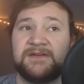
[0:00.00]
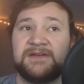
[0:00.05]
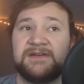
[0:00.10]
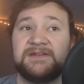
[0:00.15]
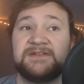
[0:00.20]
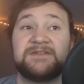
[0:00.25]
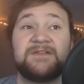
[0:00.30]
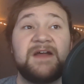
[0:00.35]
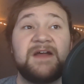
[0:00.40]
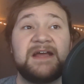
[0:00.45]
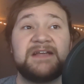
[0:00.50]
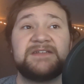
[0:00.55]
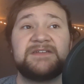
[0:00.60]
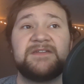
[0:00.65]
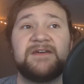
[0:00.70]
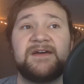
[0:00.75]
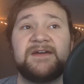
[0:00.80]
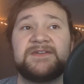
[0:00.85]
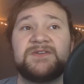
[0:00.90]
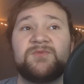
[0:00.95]
His last
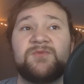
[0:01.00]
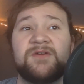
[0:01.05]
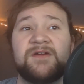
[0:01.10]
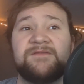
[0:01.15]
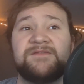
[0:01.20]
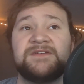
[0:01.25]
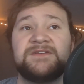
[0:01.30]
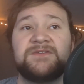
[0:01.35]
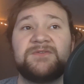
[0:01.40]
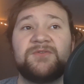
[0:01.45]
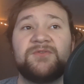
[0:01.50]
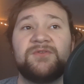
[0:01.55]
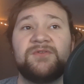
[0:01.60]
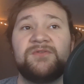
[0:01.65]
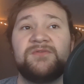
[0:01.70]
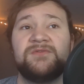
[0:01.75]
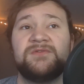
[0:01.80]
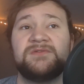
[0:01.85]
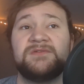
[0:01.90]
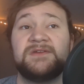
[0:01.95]
thoughts were of his
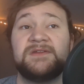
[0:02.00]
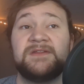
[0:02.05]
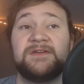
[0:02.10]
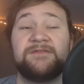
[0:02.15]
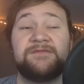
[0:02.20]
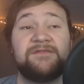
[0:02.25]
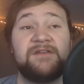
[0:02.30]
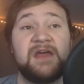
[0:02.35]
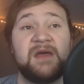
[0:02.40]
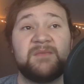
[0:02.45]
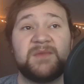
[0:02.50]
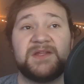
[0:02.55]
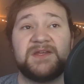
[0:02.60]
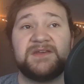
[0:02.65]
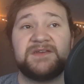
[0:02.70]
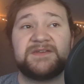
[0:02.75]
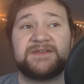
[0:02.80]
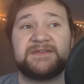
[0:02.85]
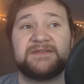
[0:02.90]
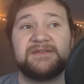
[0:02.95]
crew and their
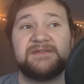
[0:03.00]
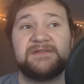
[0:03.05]
families.